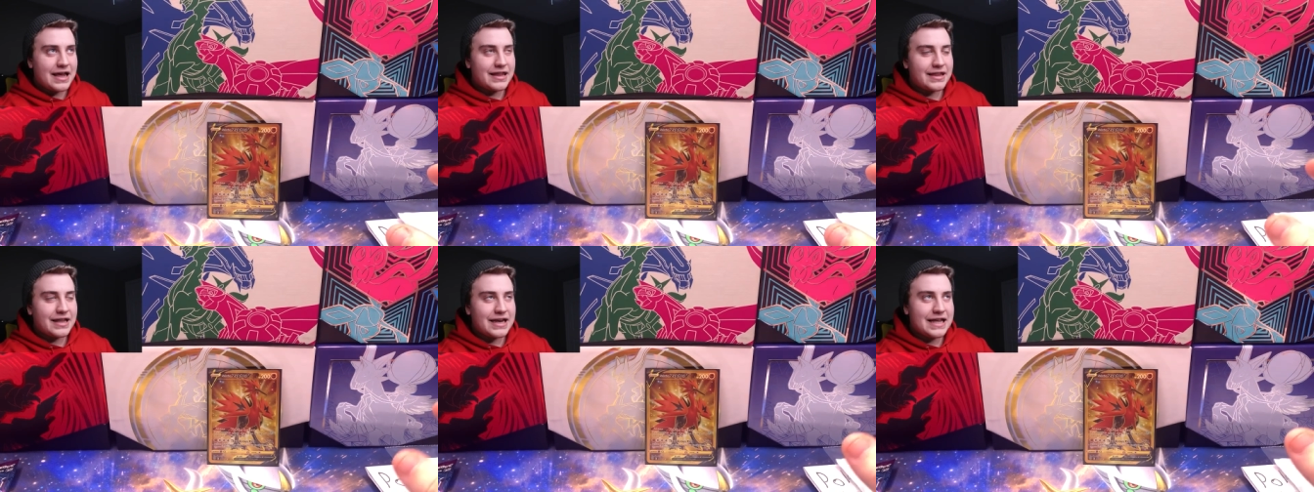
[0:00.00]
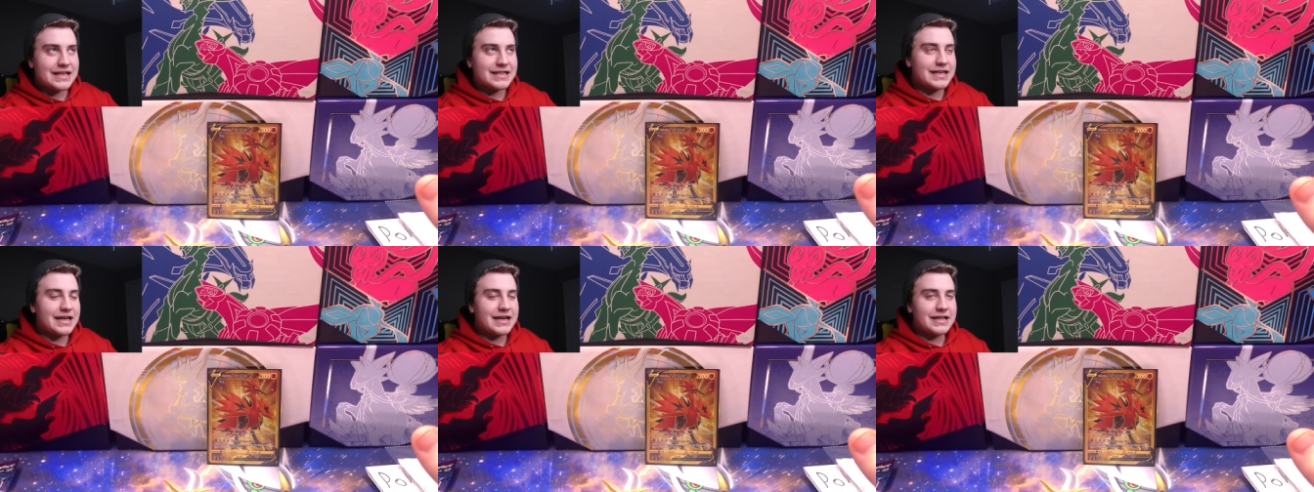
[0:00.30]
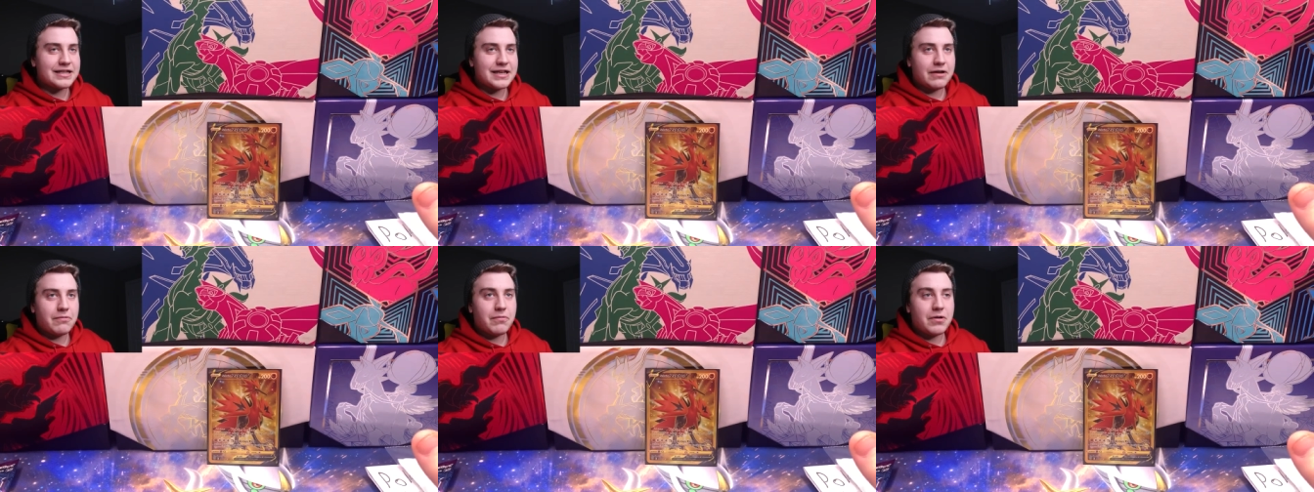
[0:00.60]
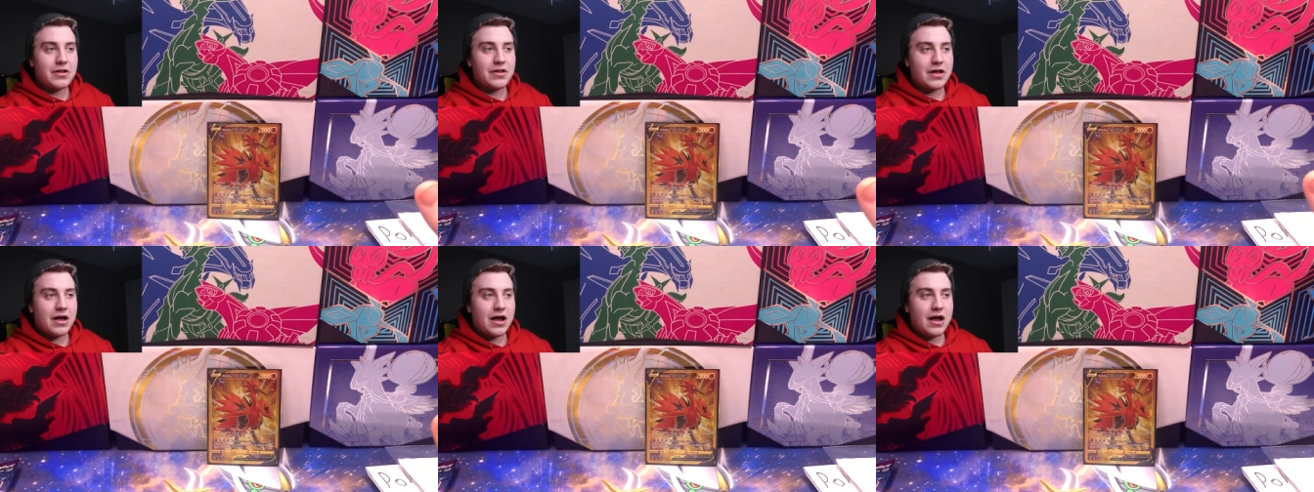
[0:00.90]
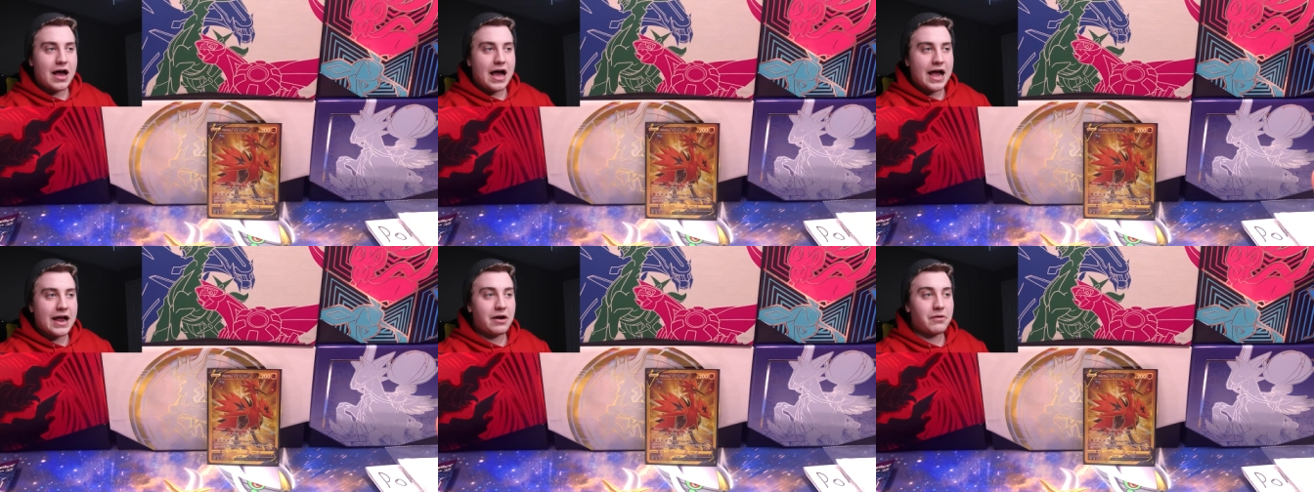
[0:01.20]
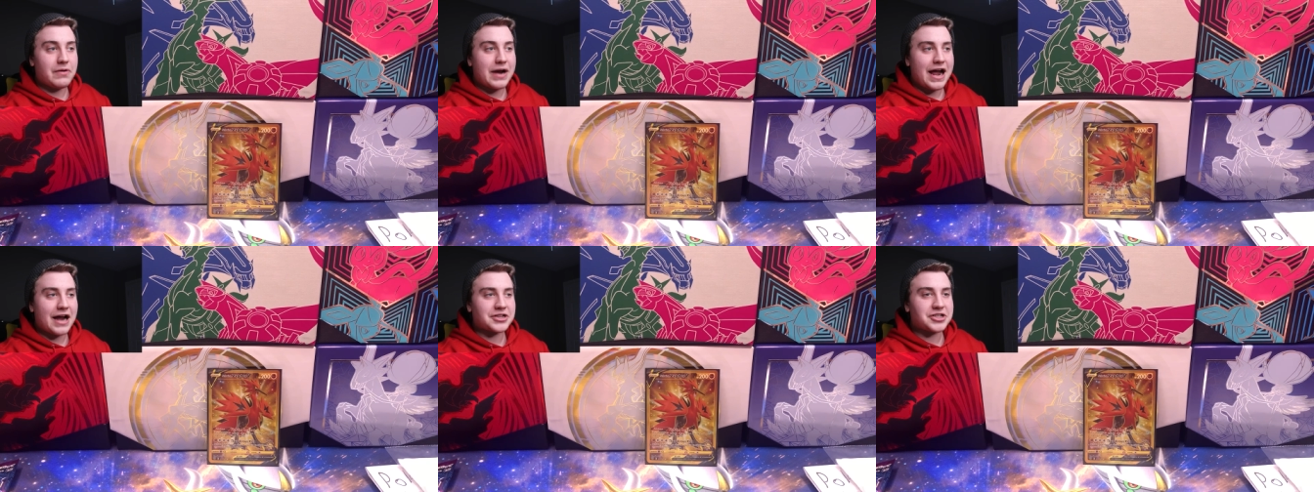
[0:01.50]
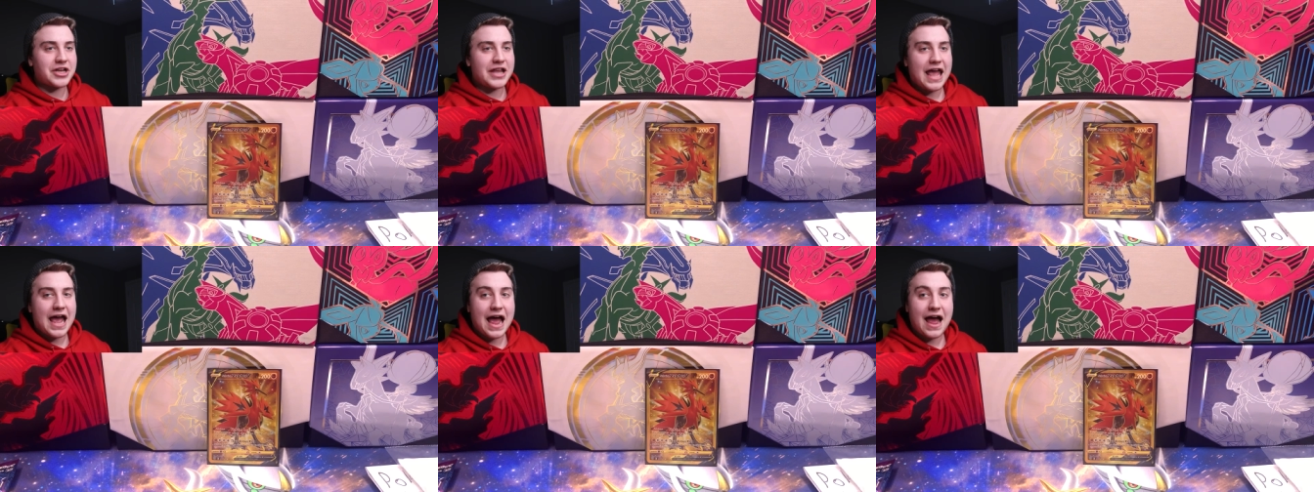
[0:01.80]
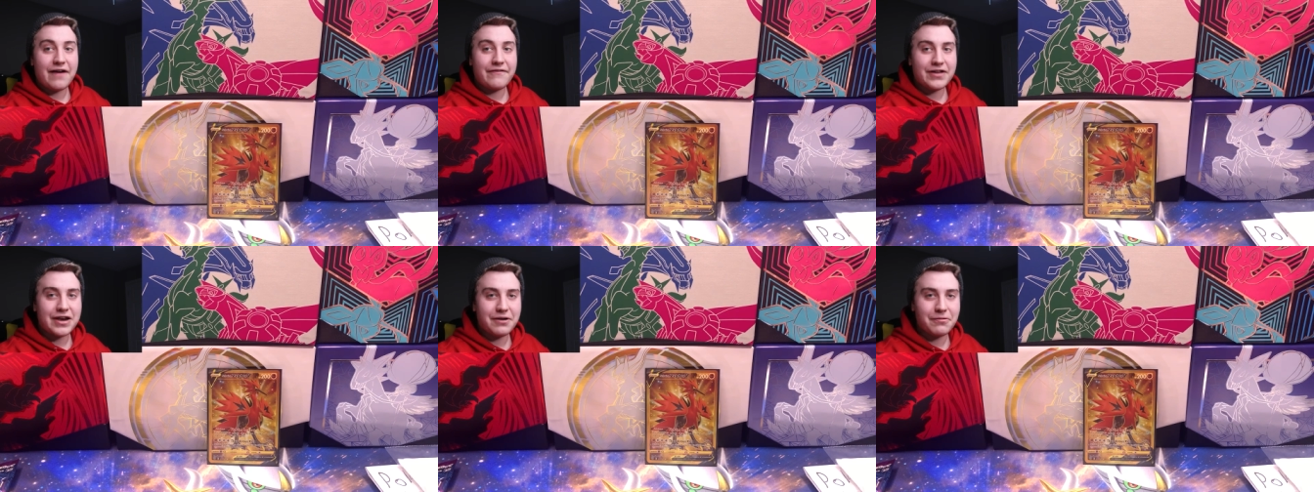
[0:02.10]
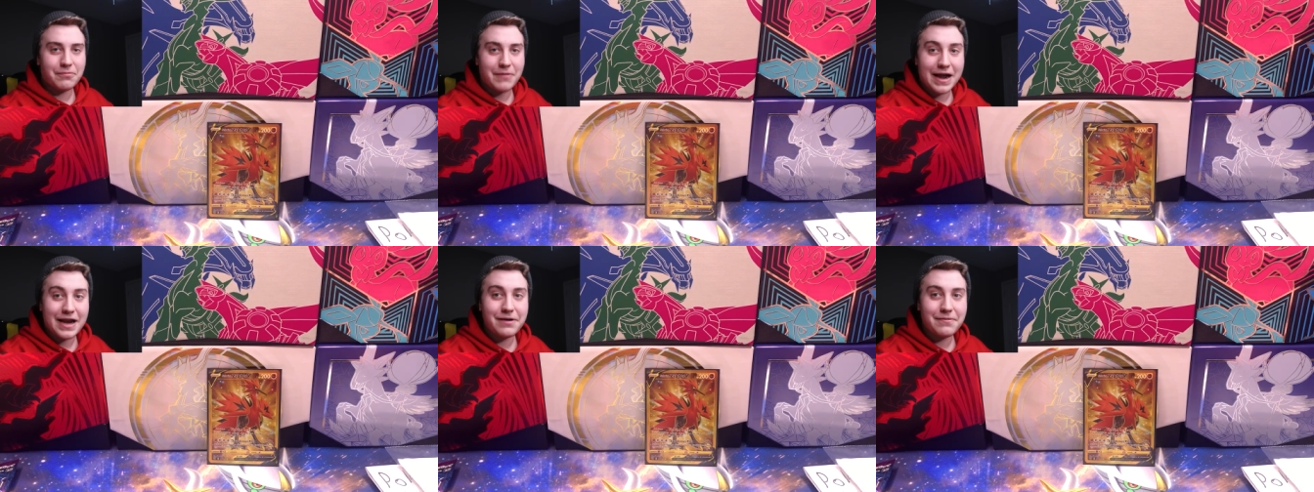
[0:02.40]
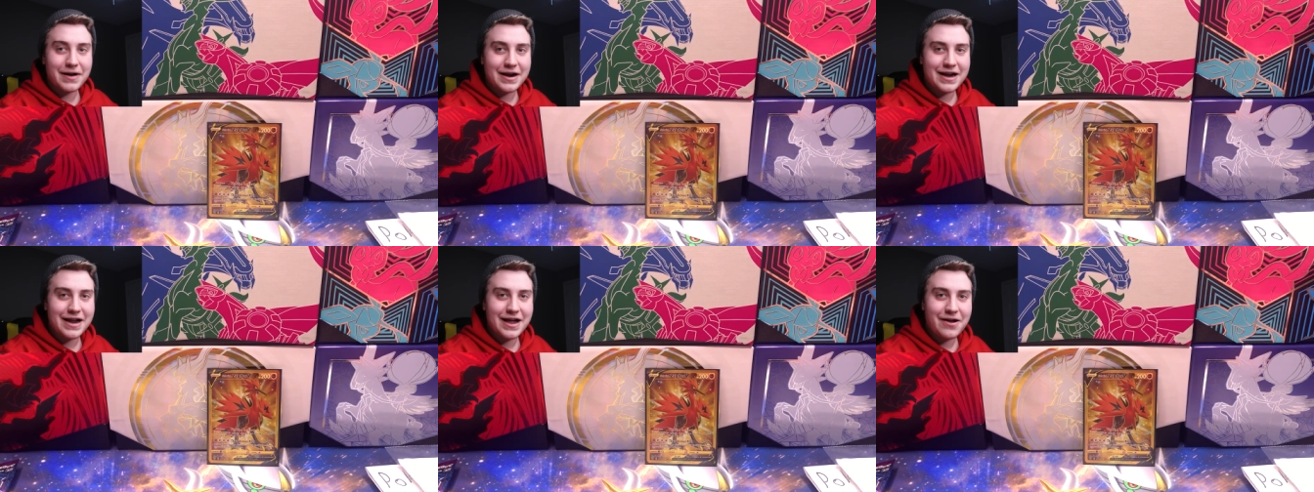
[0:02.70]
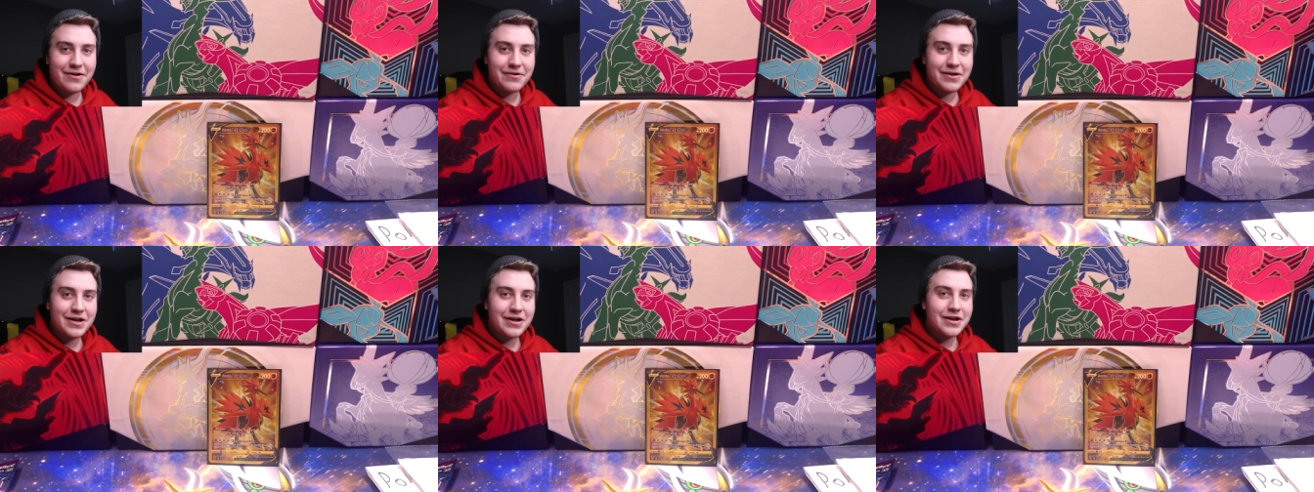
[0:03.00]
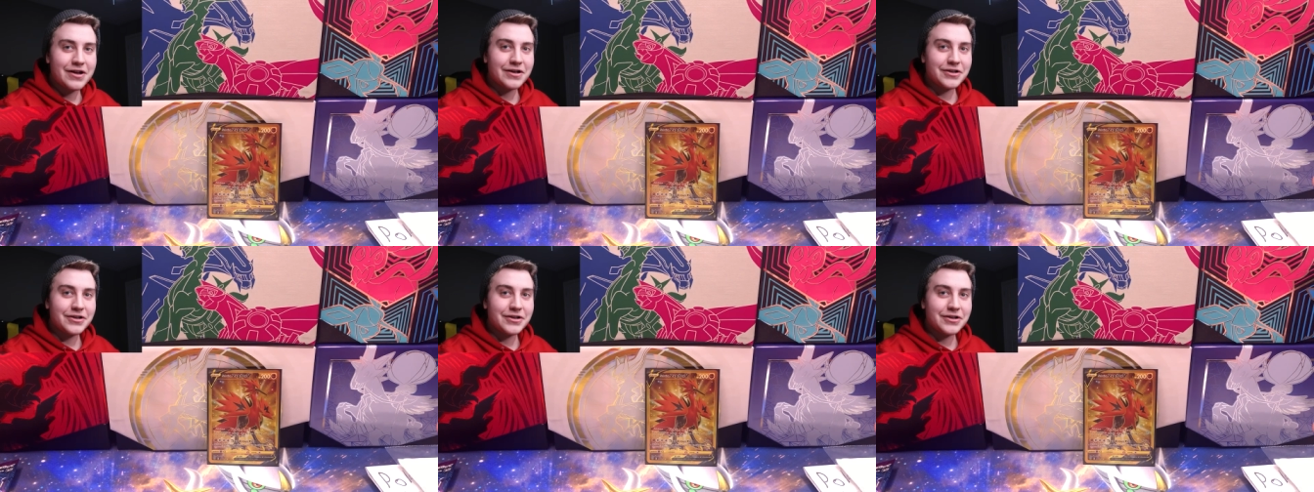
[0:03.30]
And then he said he's like, well, I don't actually have any ready right now,